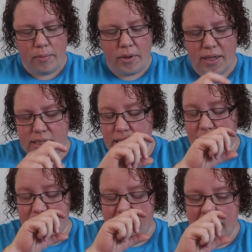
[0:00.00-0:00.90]
But
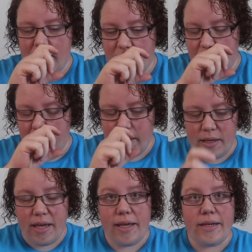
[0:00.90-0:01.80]
let's dig in
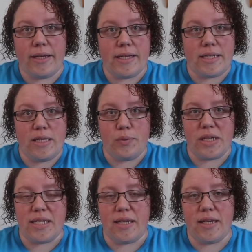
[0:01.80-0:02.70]
and see
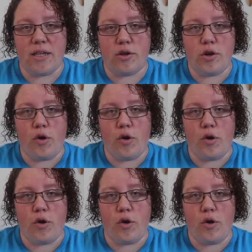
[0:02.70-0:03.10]
what's in here.